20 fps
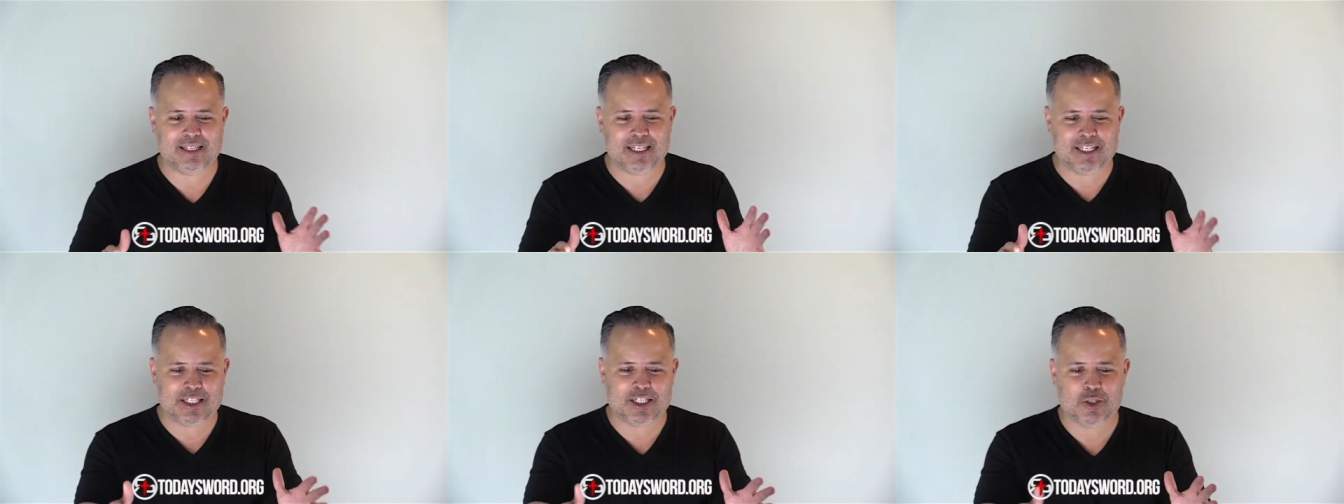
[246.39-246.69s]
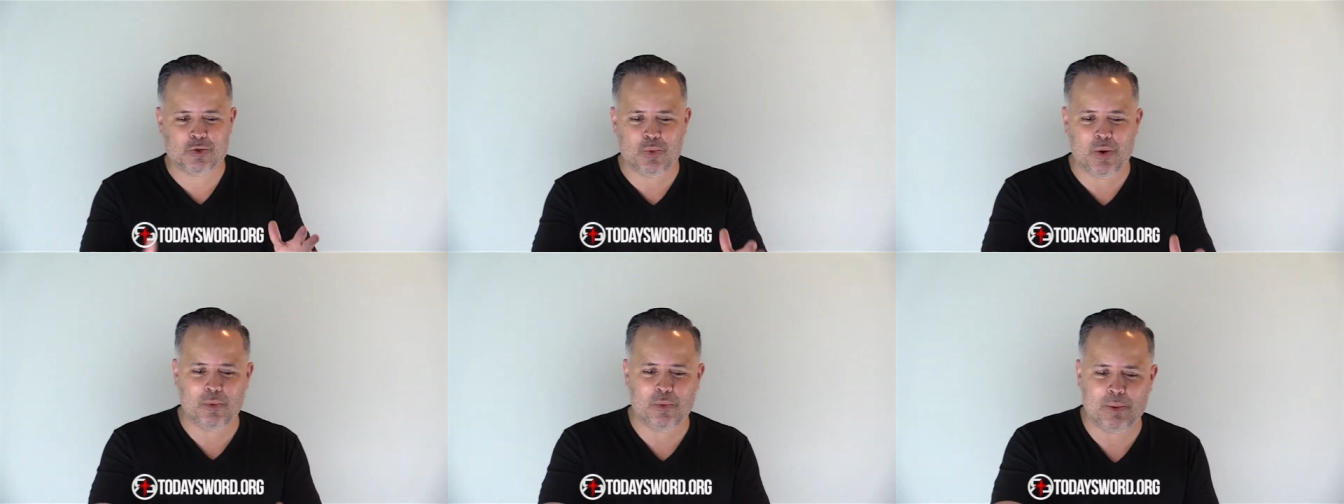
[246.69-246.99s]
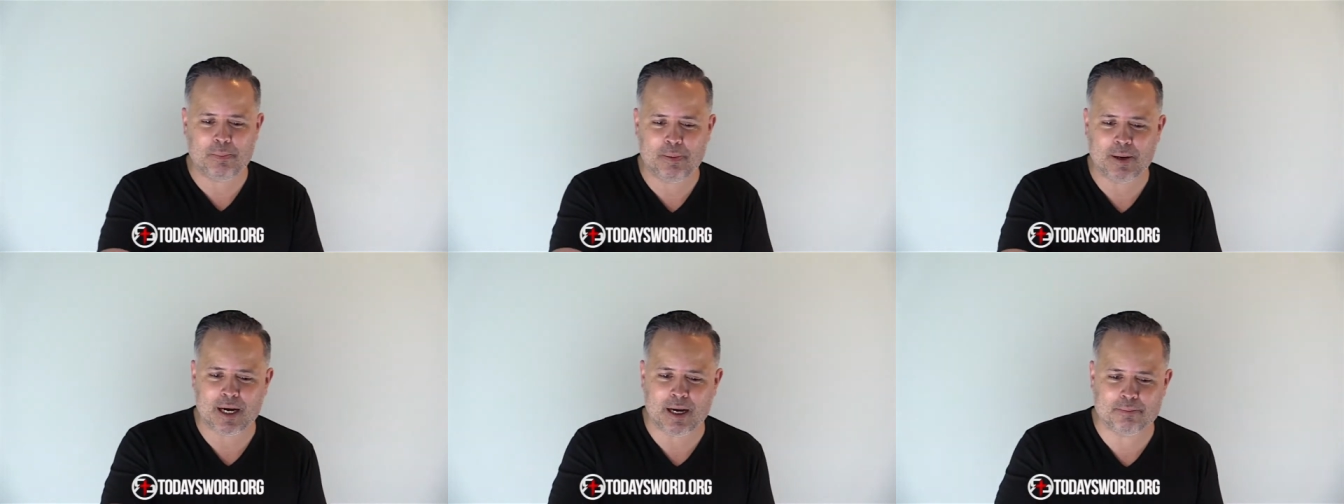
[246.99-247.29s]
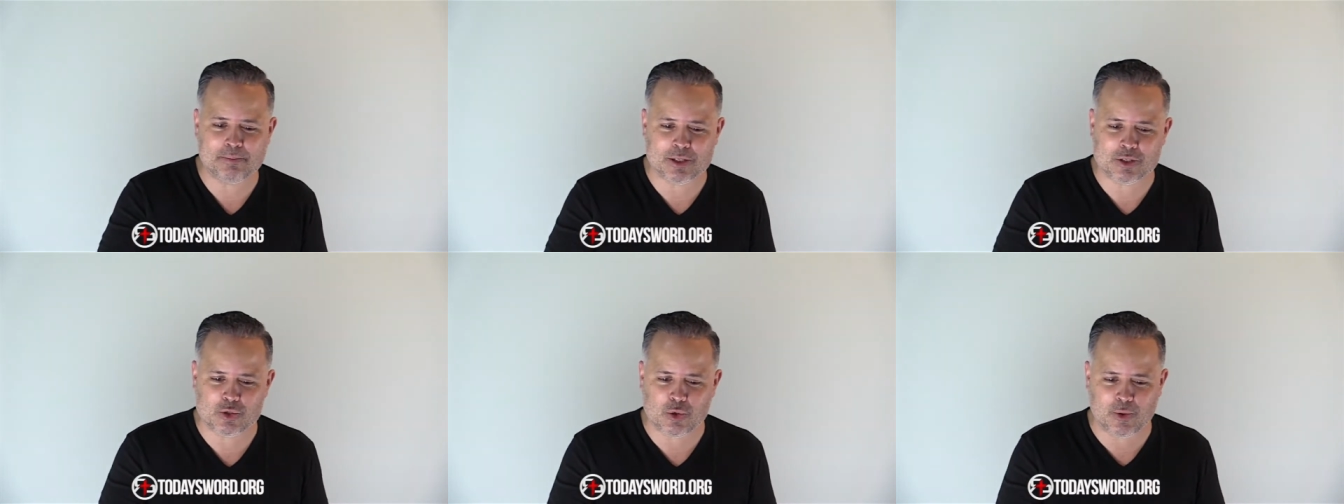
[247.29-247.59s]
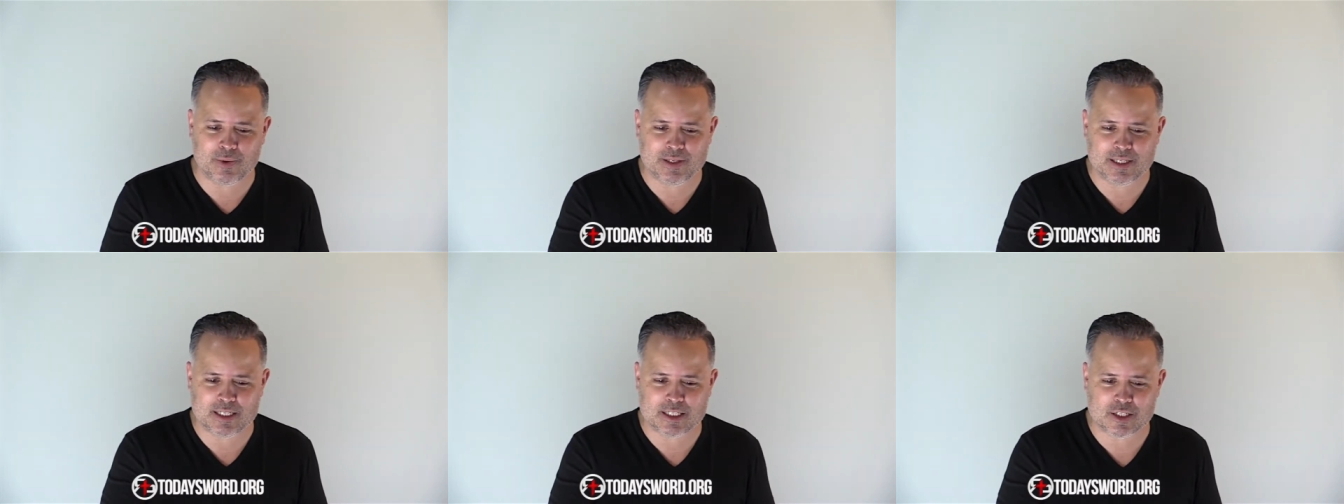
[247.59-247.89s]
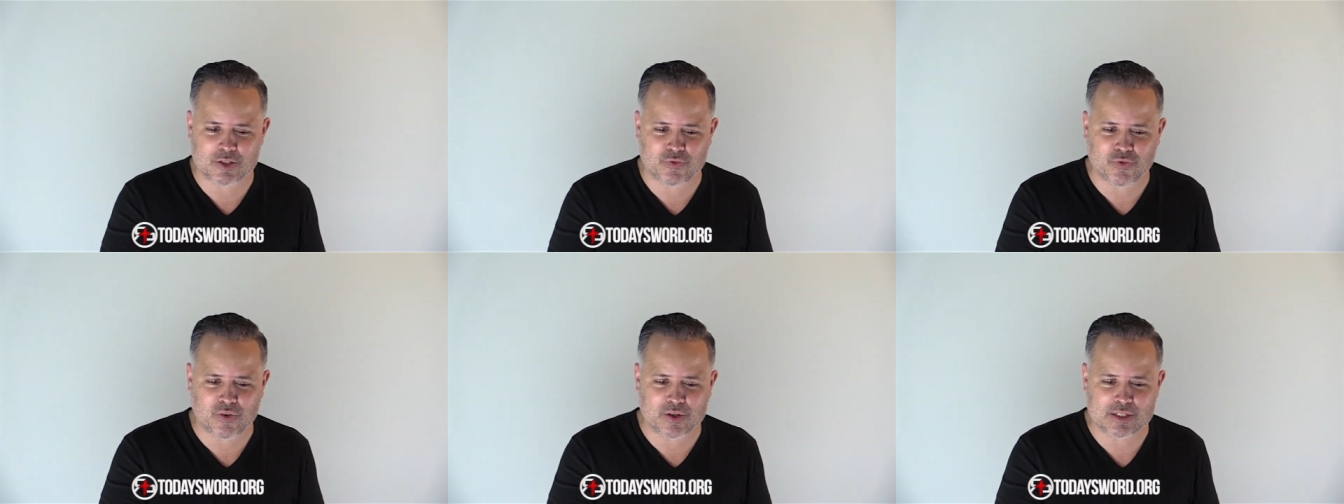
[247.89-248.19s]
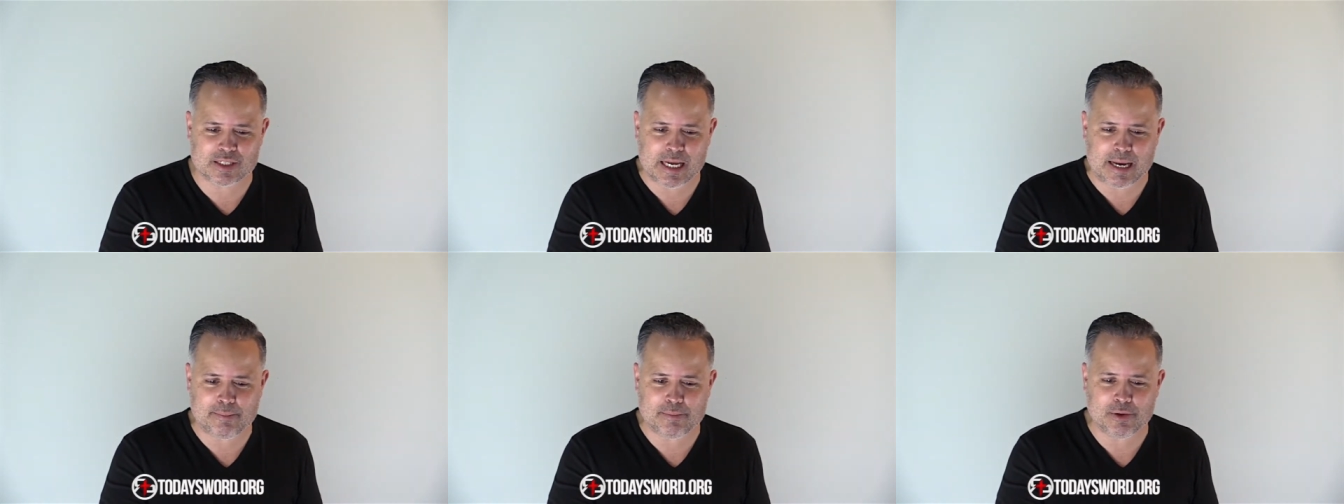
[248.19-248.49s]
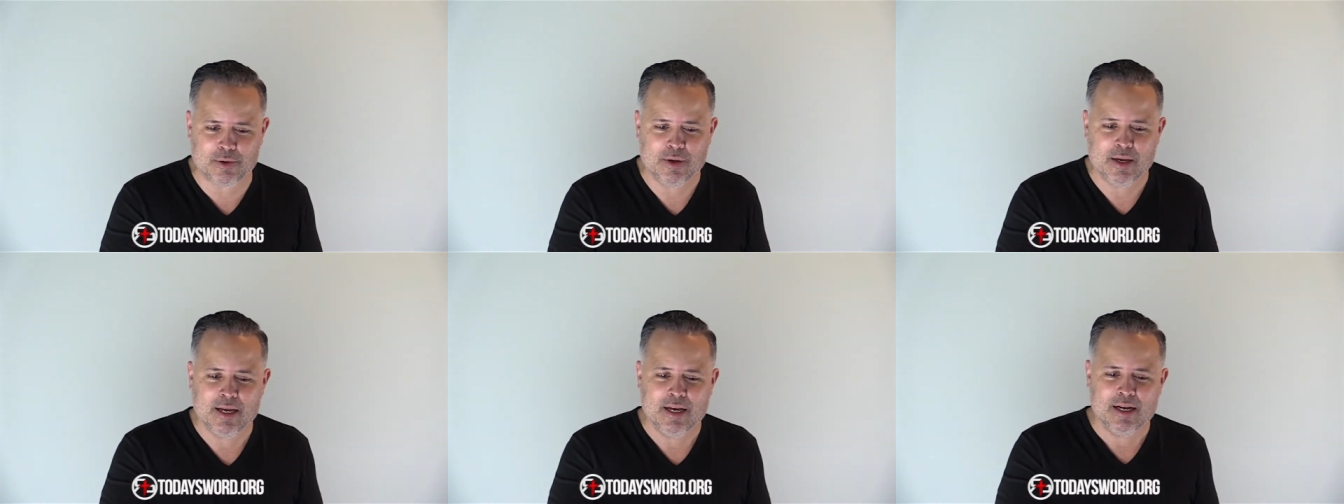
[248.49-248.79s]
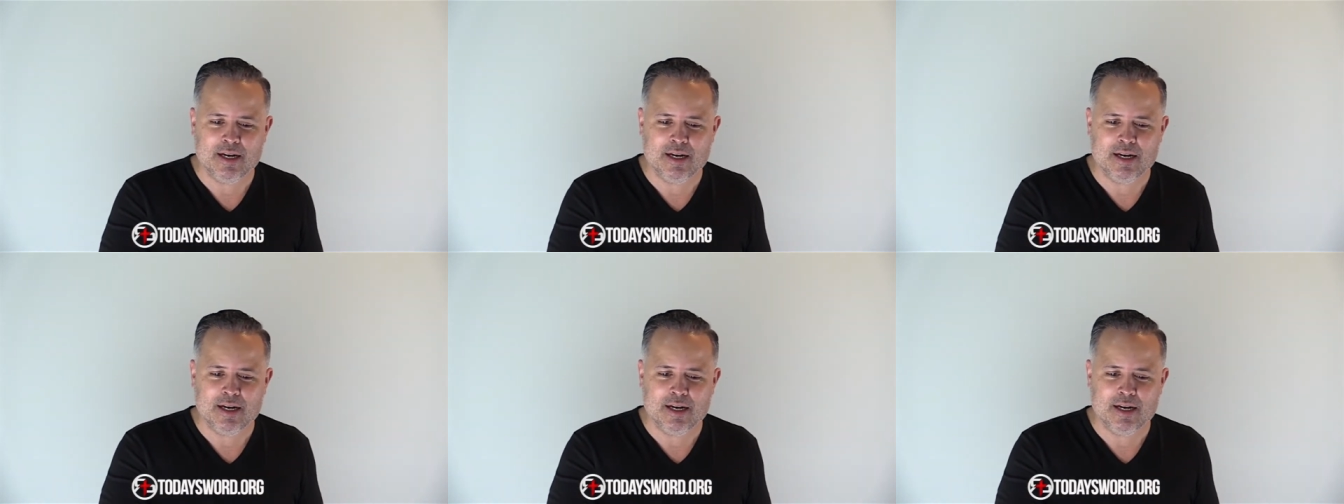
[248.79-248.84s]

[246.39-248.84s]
This is where we pick up the story. This is 1 Samuel